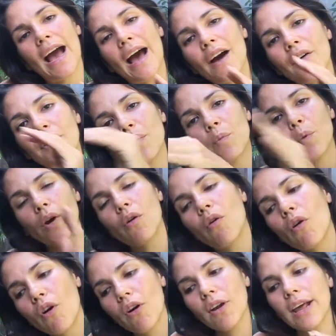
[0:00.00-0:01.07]
out and we're
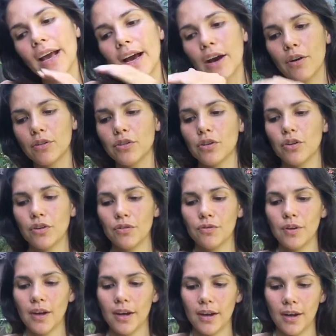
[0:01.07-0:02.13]
crawling out of
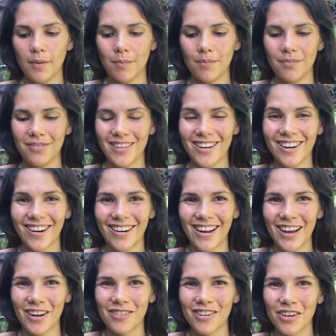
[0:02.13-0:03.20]
the dark
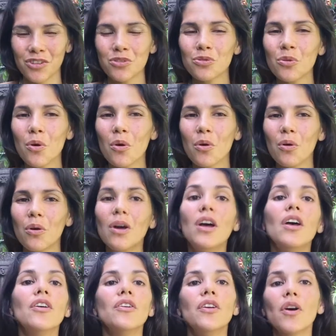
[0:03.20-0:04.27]
night of our soul,
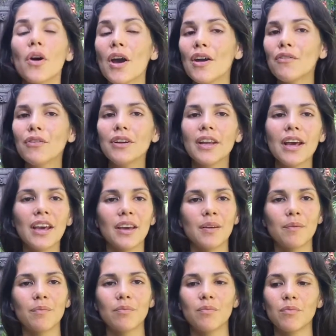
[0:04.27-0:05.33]
every
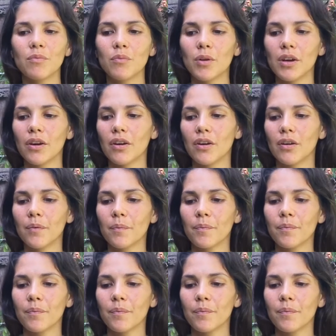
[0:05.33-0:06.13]
day we're